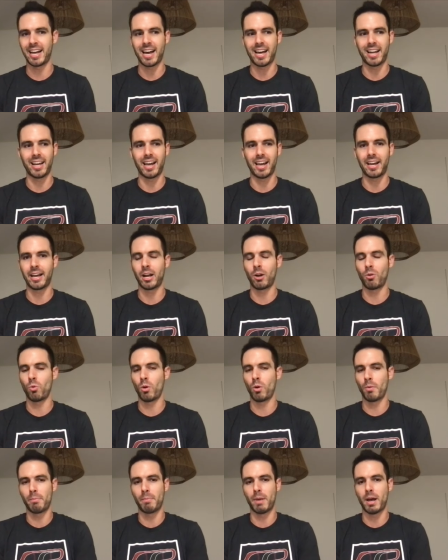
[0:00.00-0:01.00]
gotta i gotta
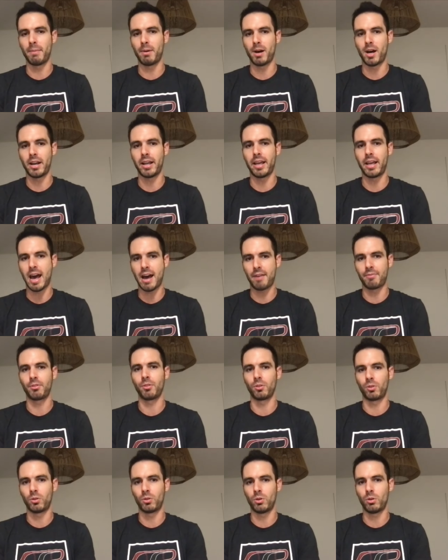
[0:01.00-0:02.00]
warm up my body after the
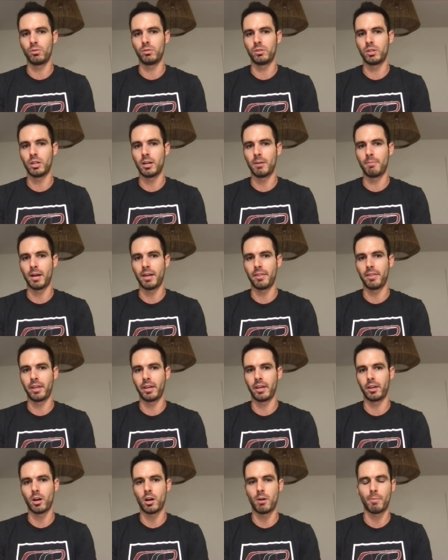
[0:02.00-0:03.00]
cold tub i
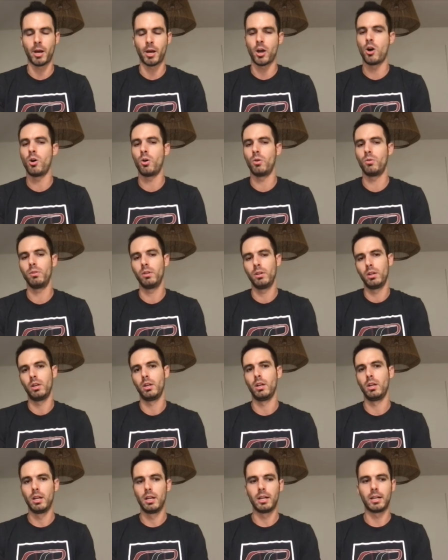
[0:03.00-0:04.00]
think on my own
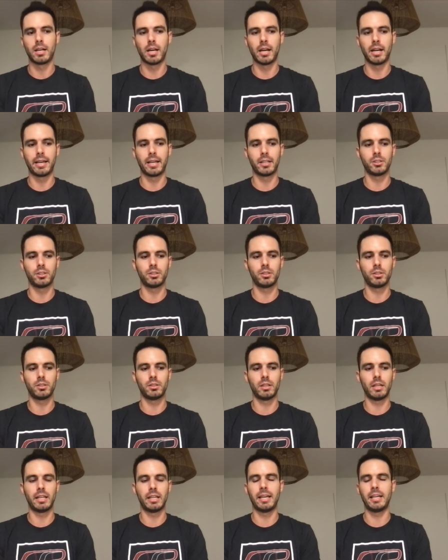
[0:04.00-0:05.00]
kind of gets
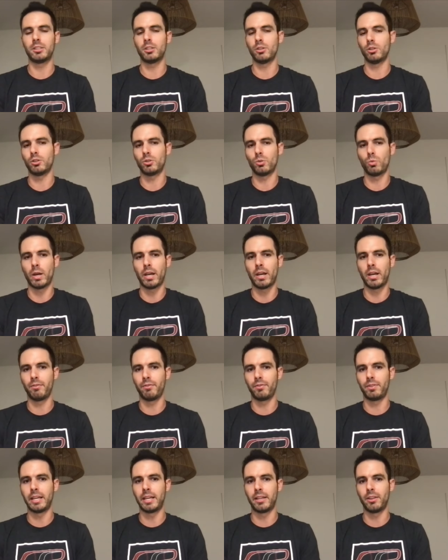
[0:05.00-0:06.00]
it's it's a way
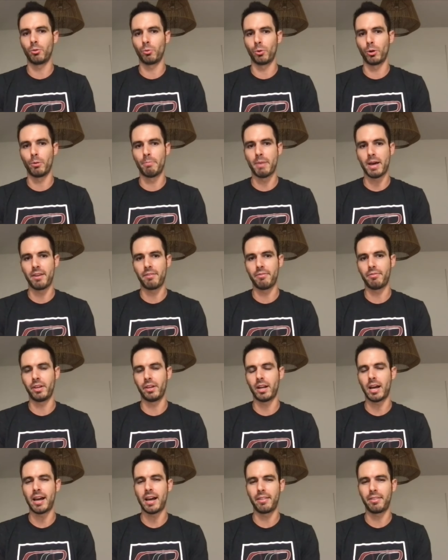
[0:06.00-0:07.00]
of getting the real benefit
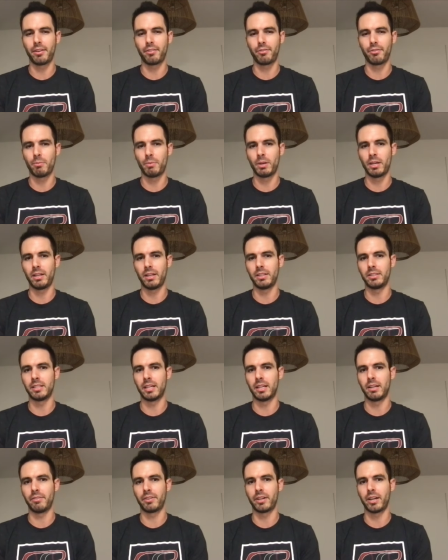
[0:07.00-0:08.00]
i think from it
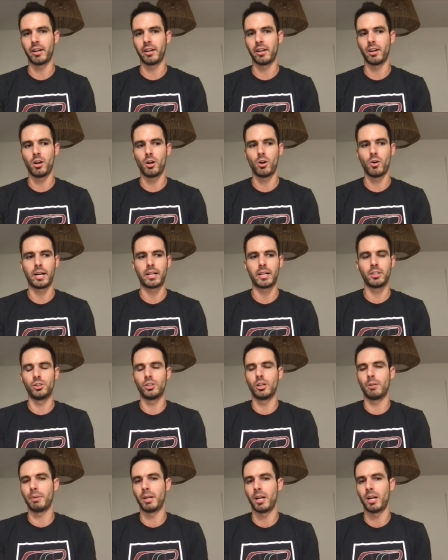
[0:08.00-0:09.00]
instead of kind of oh i can
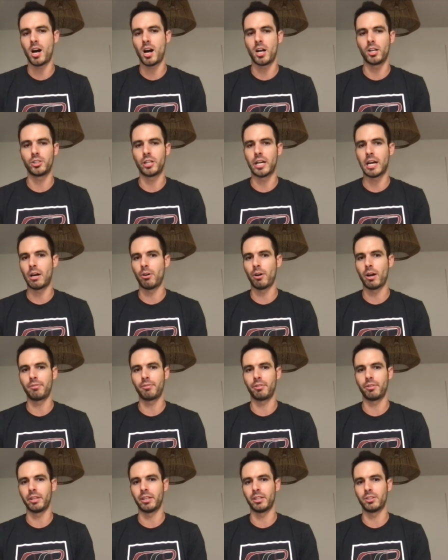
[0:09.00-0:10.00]
jump in a hot shower
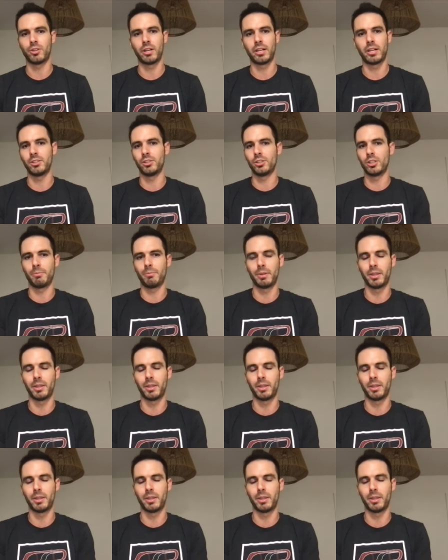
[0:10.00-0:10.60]
after this or i can jump mm-hmm.